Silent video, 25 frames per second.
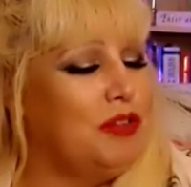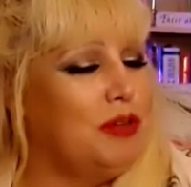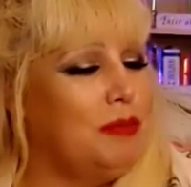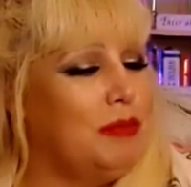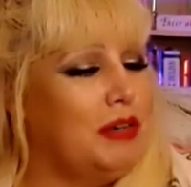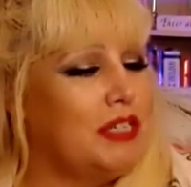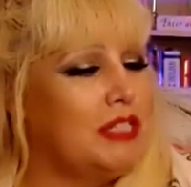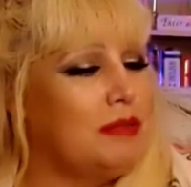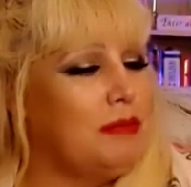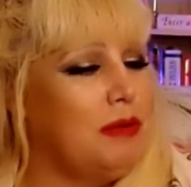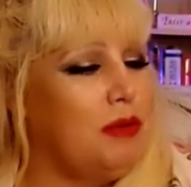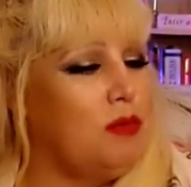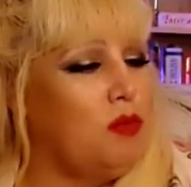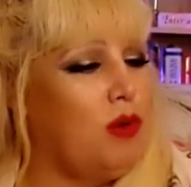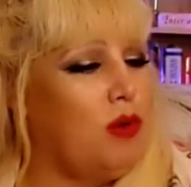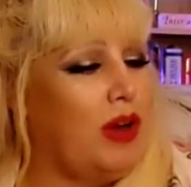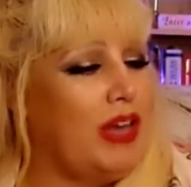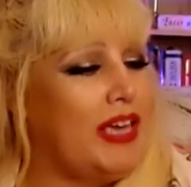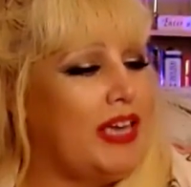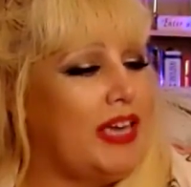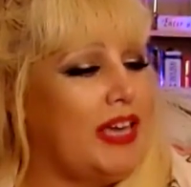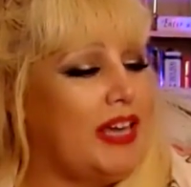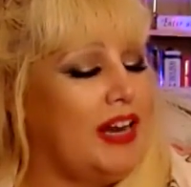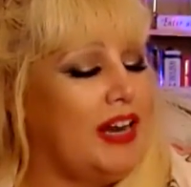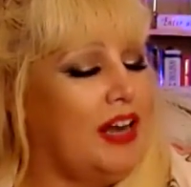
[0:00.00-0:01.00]
You must be
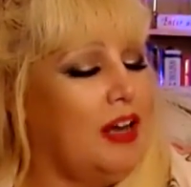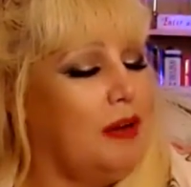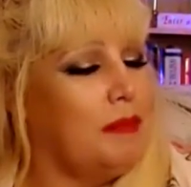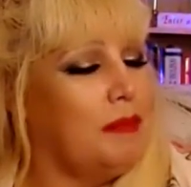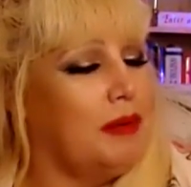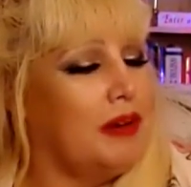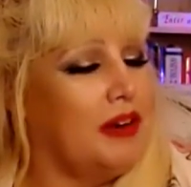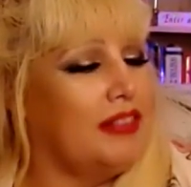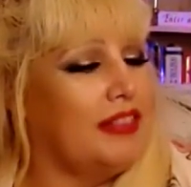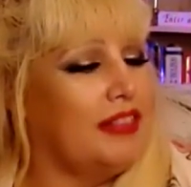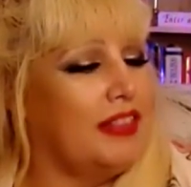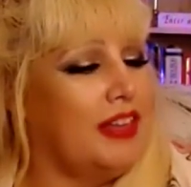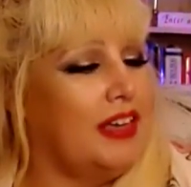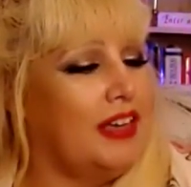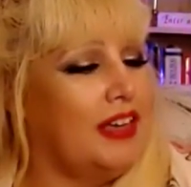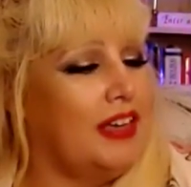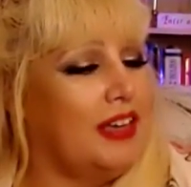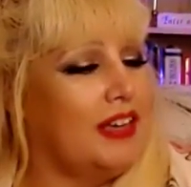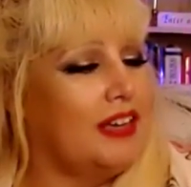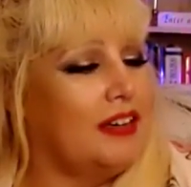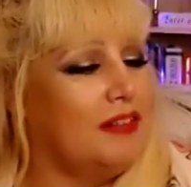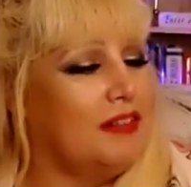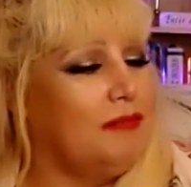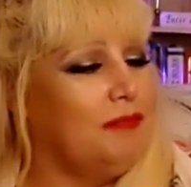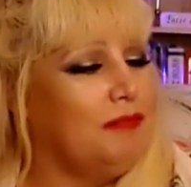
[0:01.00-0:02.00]
waking up, I
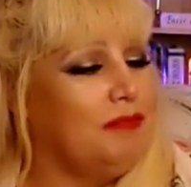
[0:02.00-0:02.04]
think.